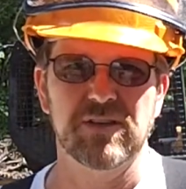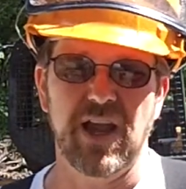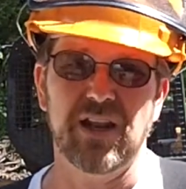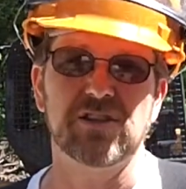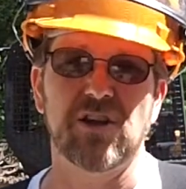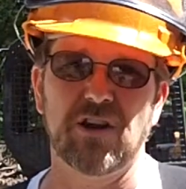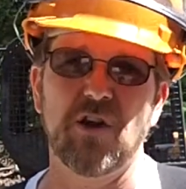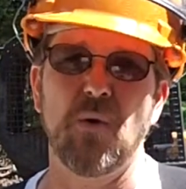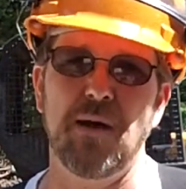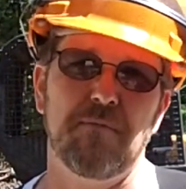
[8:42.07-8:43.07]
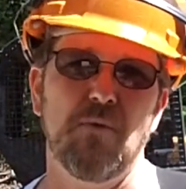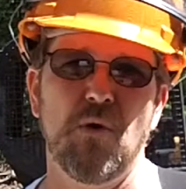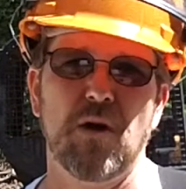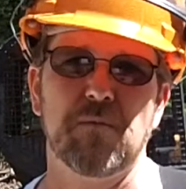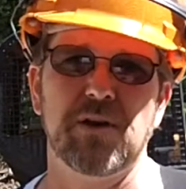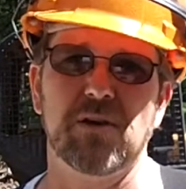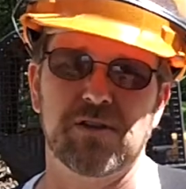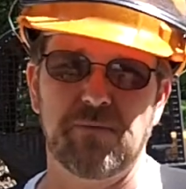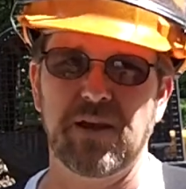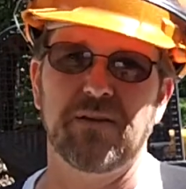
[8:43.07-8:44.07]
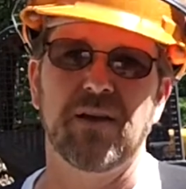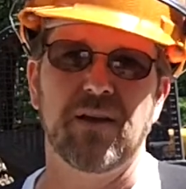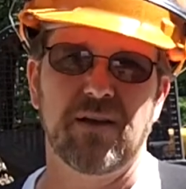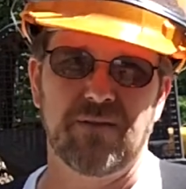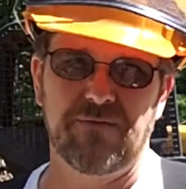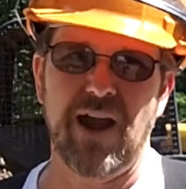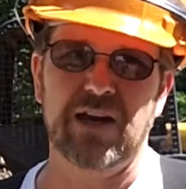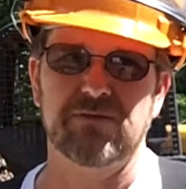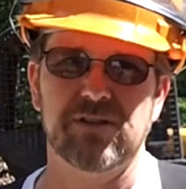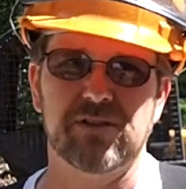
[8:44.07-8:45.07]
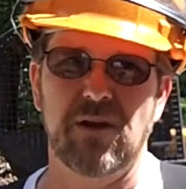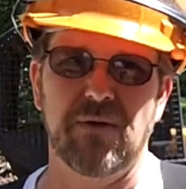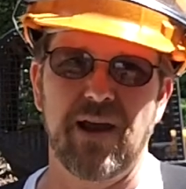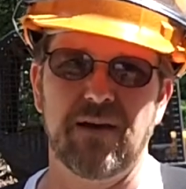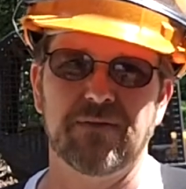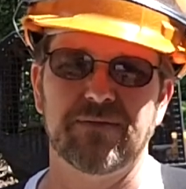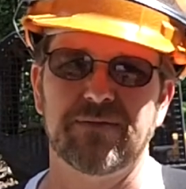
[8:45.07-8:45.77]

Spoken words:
And it's going to go up more because a big factory is going out.